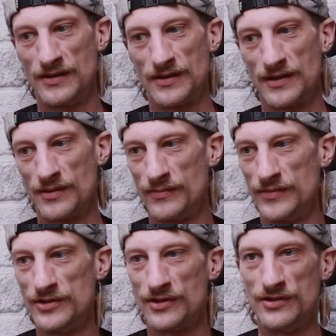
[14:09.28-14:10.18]
Um,
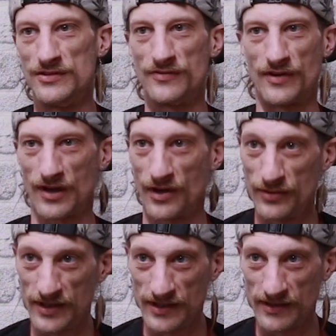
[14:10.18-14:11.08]
you can use it for
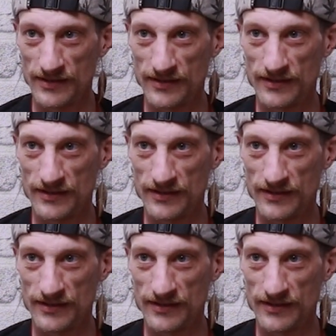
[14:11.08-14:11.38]
cloning.